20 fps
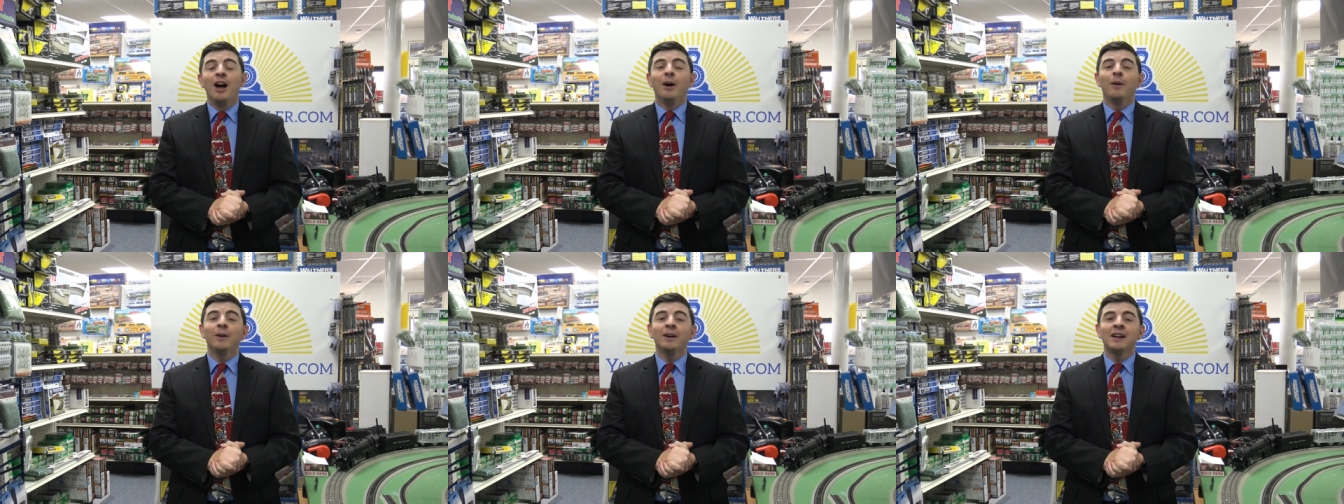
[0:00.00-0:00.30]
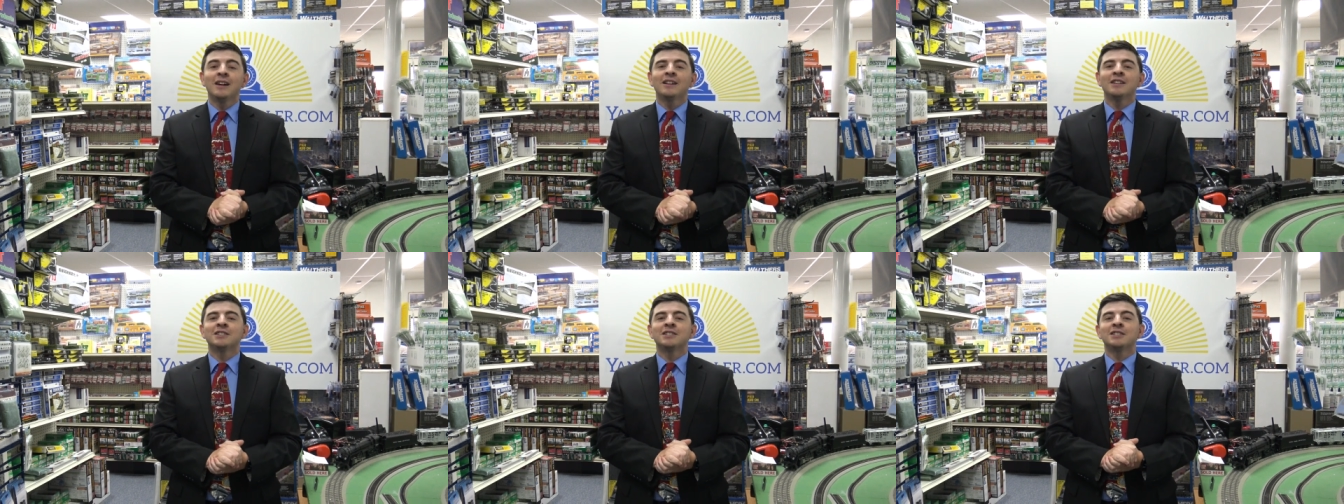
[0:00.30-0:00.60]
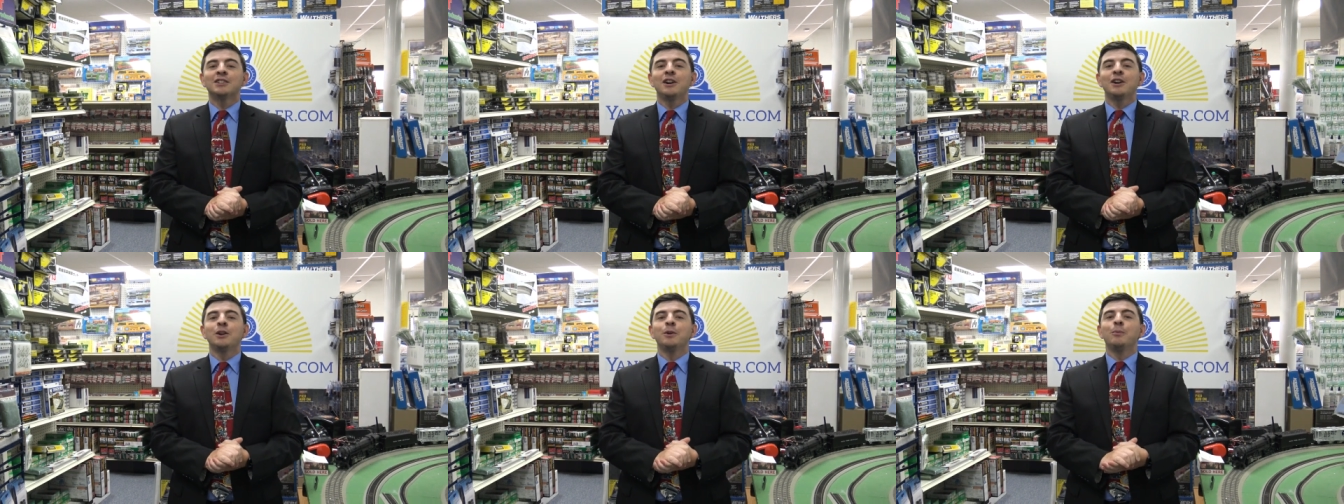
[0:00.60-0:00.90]
We're going to get
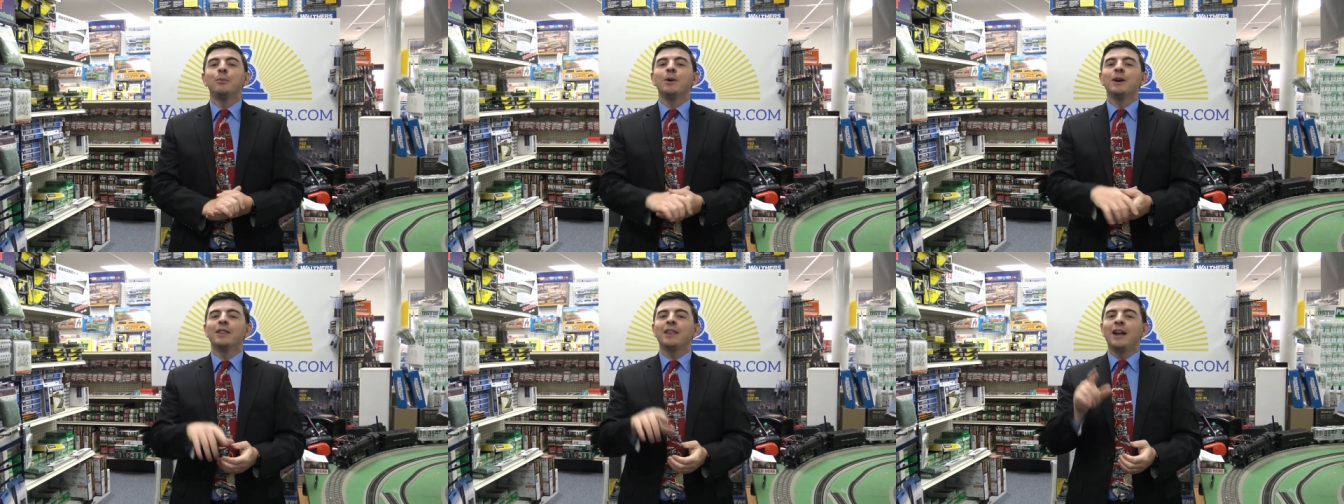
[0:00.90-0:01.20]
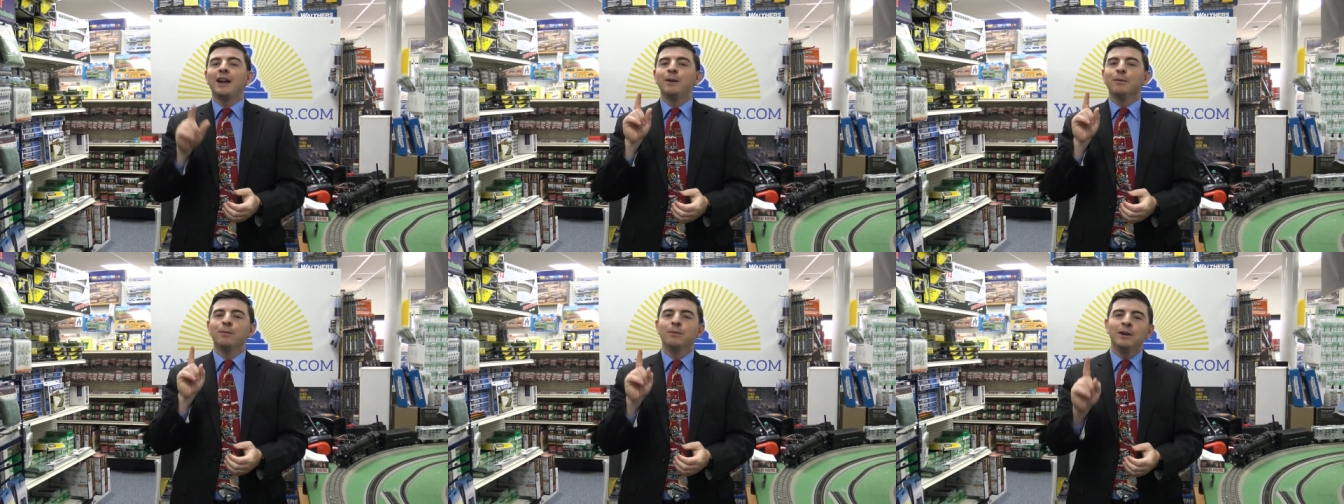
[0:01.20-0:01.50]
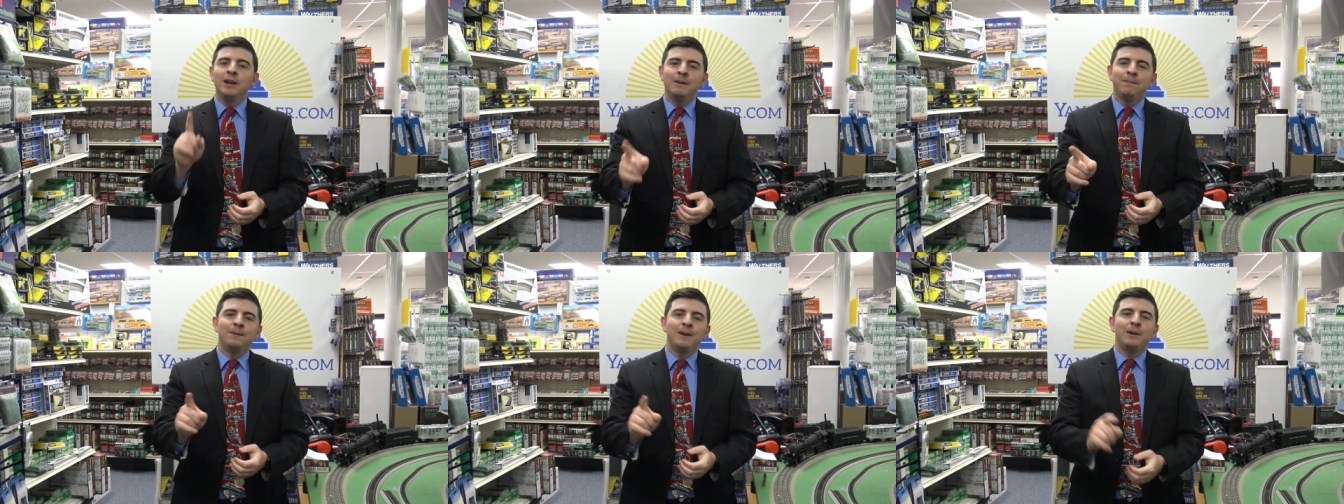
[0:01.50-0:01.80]
started with a
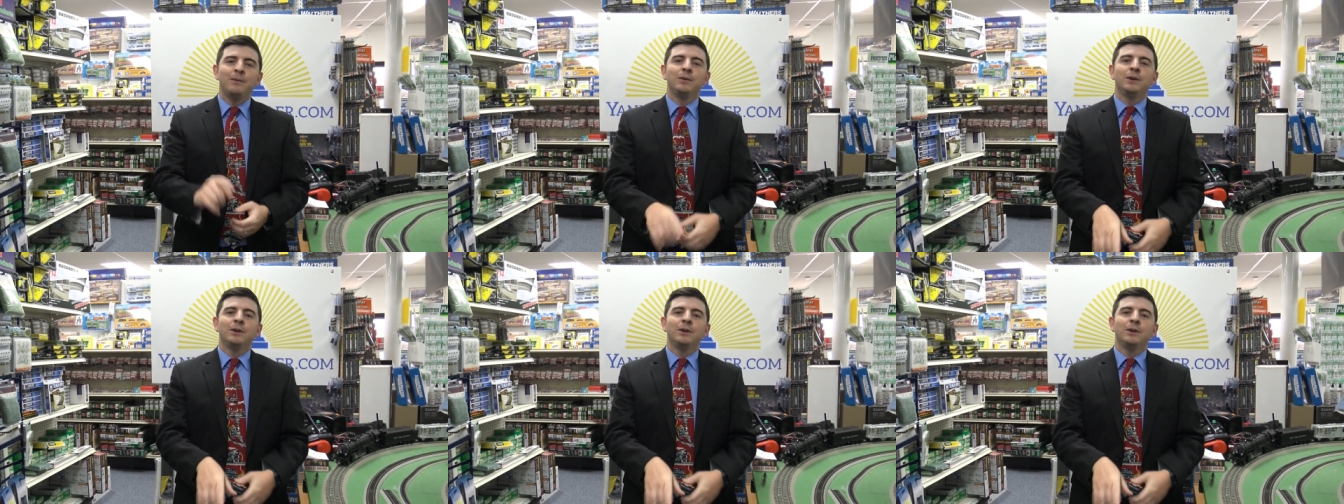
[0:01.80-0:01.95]
repeat.